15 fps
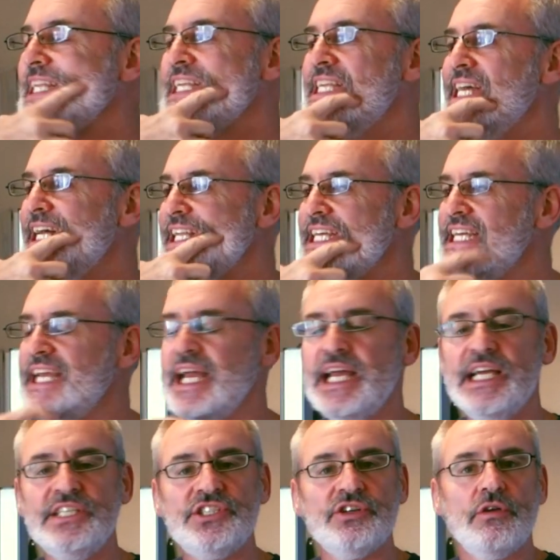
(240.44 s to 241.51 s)
in the deli
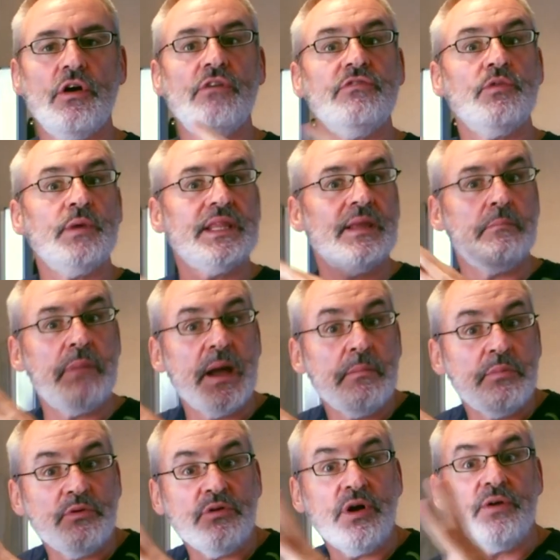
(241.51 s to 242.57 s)
case or over with the
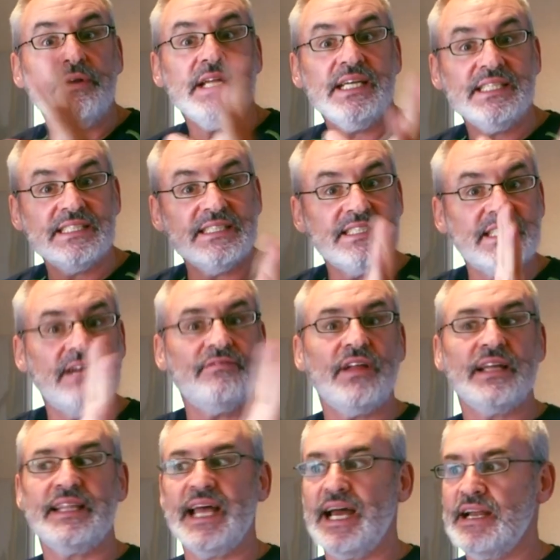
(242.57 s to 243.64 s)
pepperonis and stuff
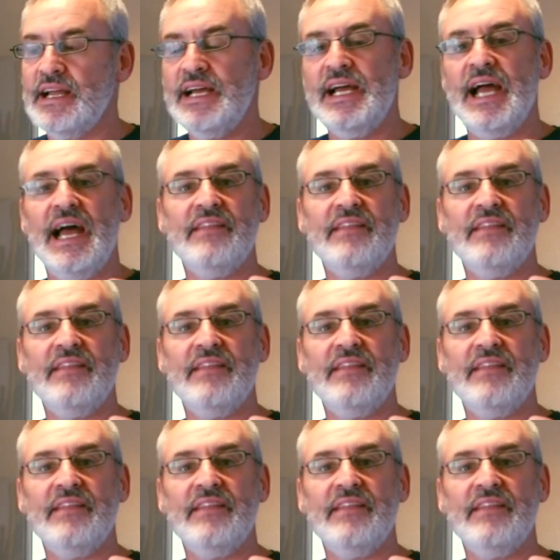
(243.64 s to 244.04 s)
like that.